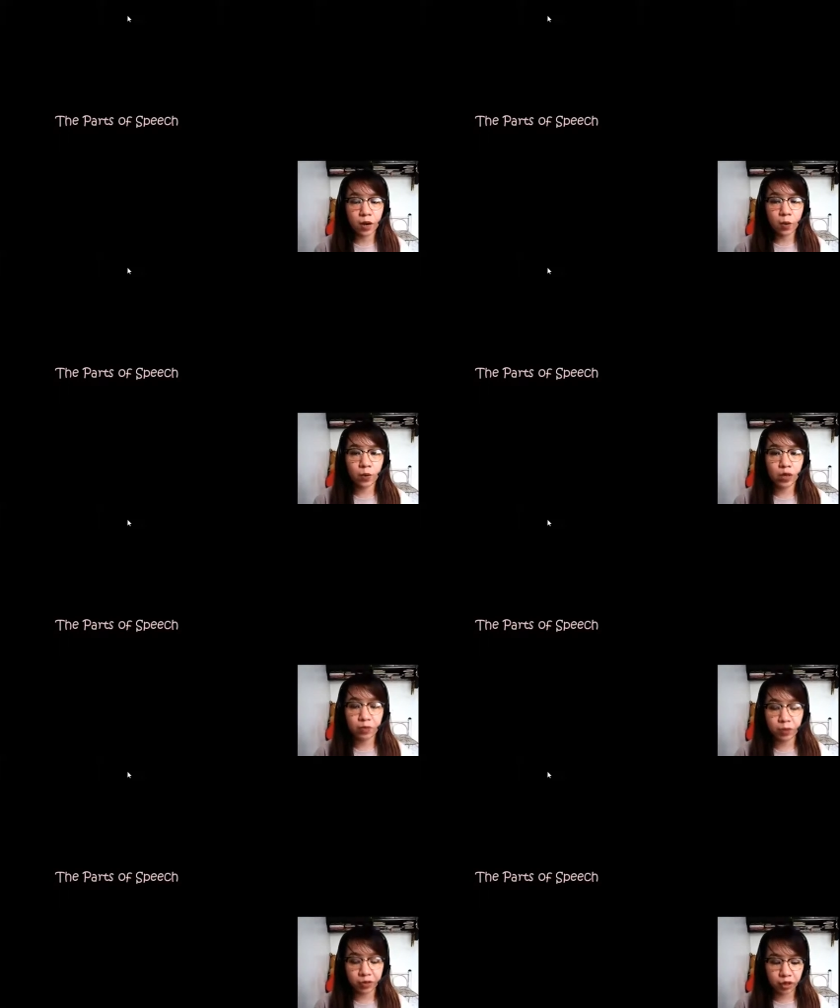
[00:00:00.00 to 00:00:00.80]
one
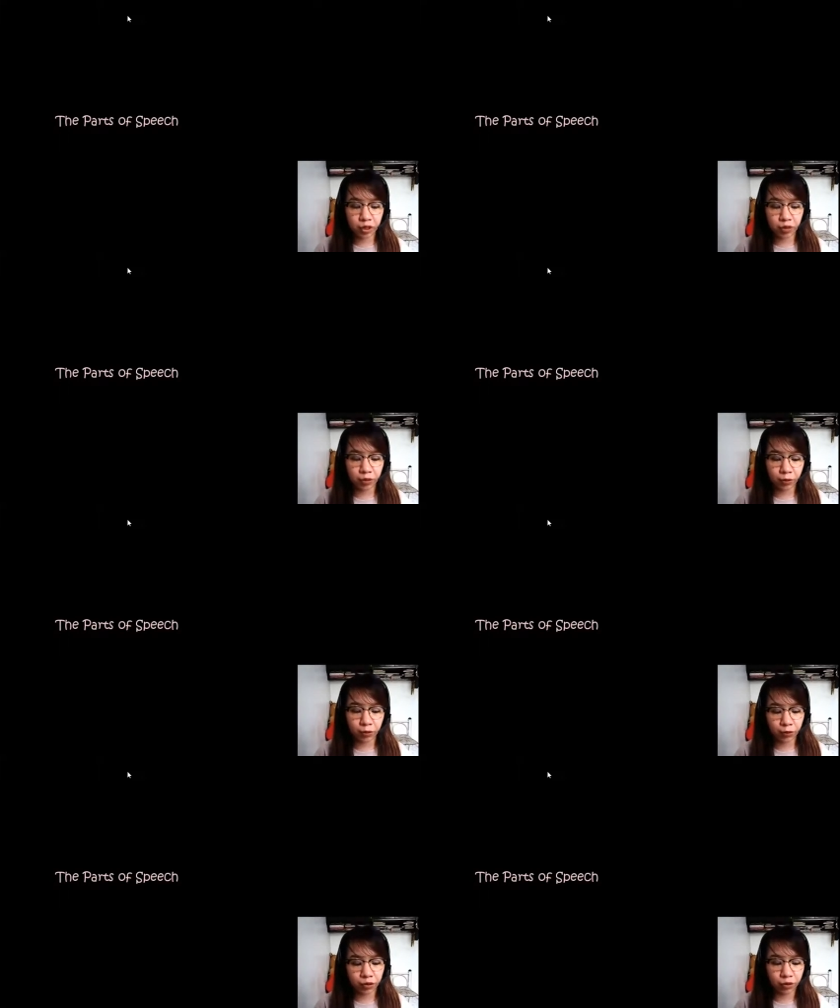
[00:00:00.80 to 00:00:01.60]
particular
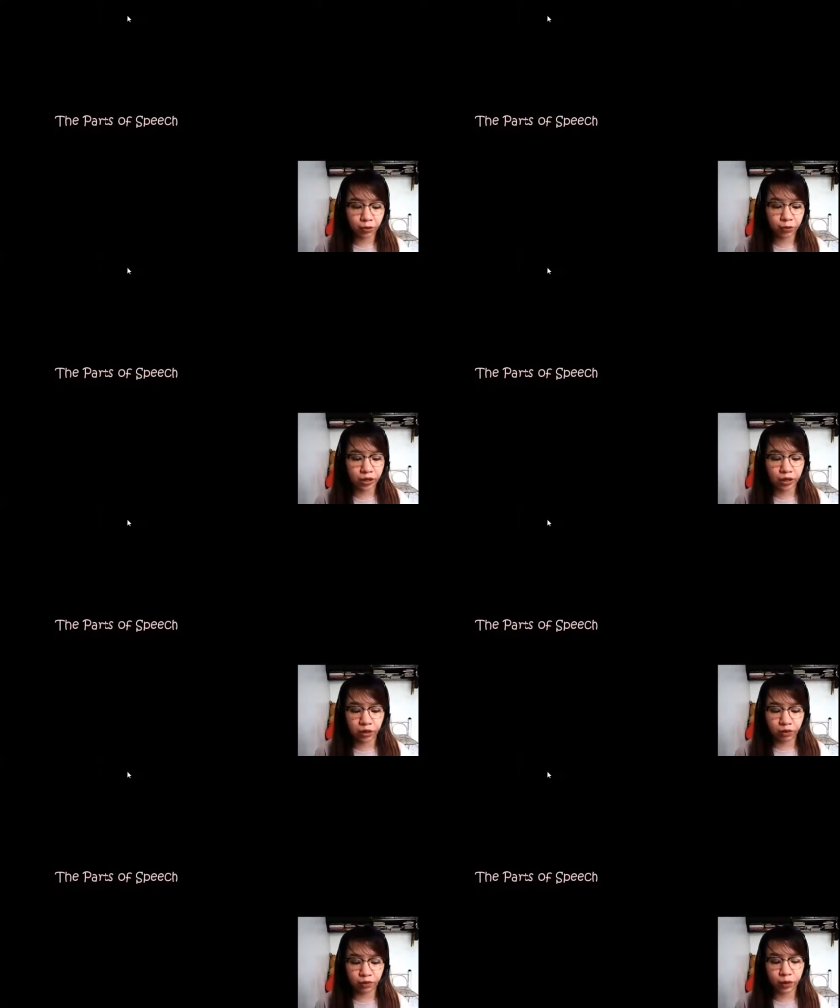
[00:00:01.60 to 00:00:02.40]
word or an
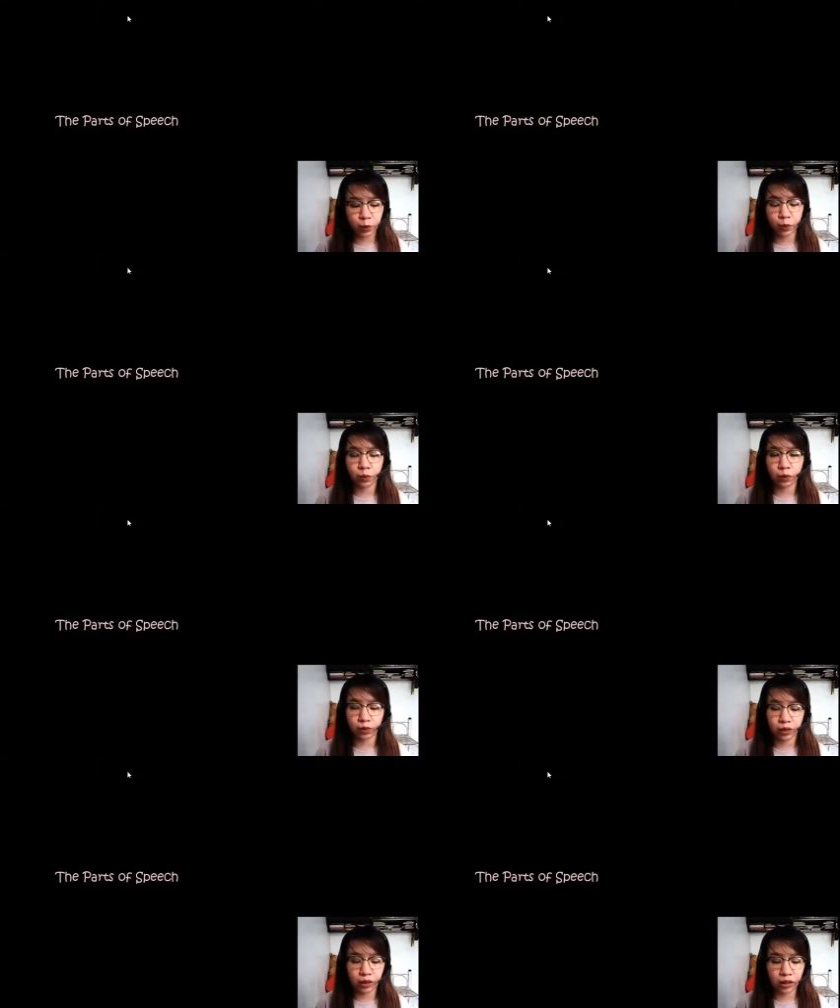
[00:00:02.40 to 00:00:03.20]
individual
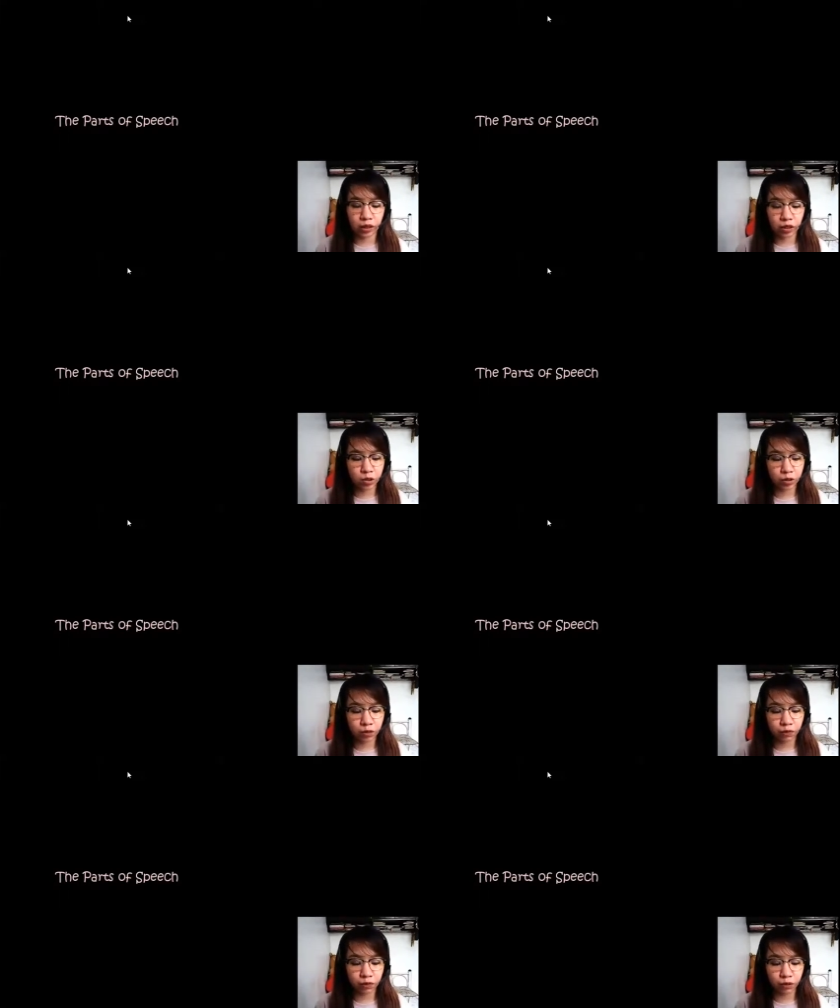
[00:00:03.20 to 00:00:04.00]
word can actually
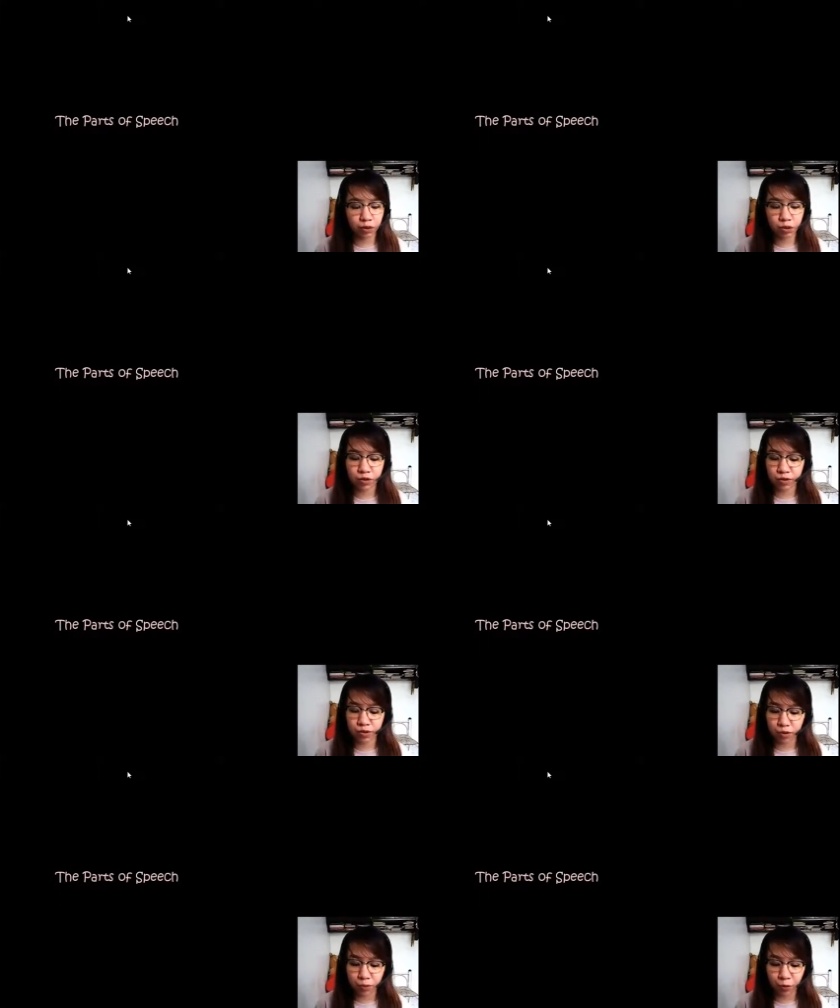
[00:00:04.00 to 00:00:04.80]
function
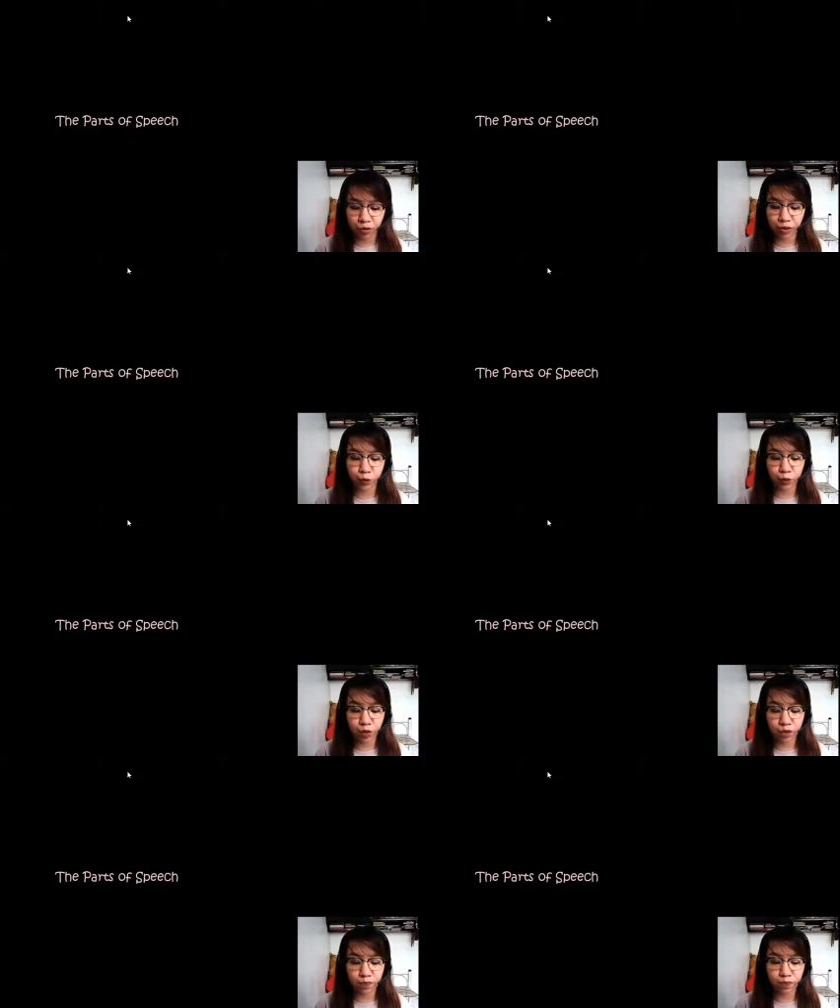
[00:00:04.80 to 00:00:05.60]
as more than
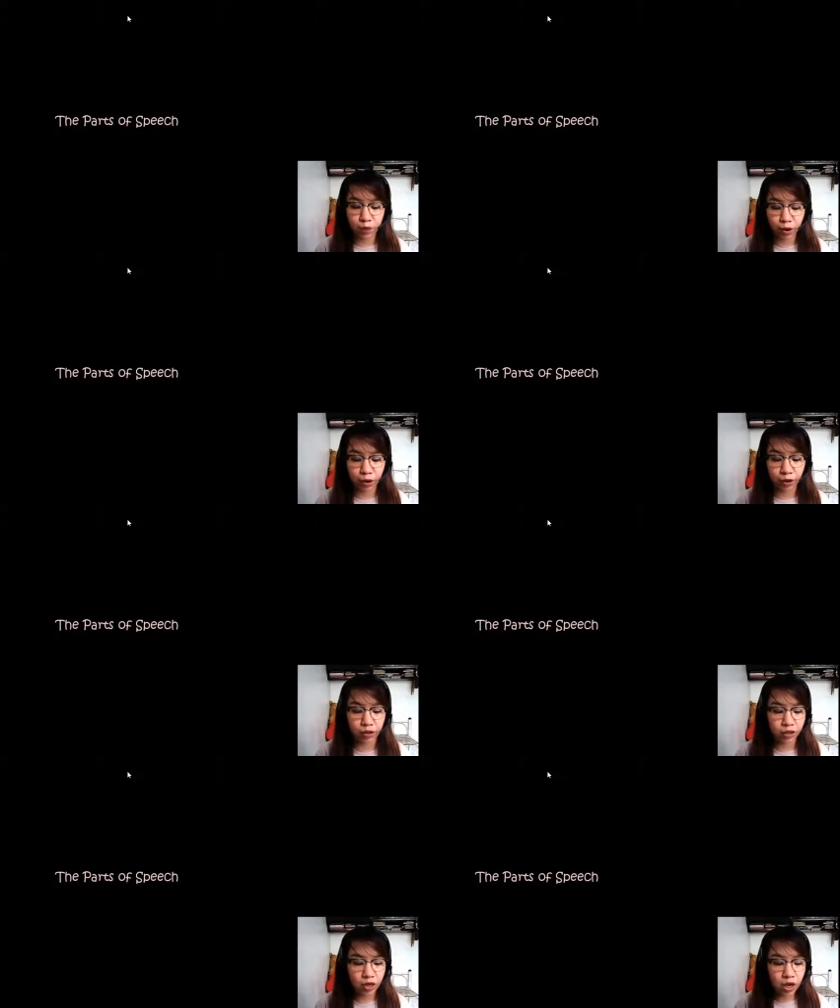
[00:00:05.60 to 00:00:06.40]
one part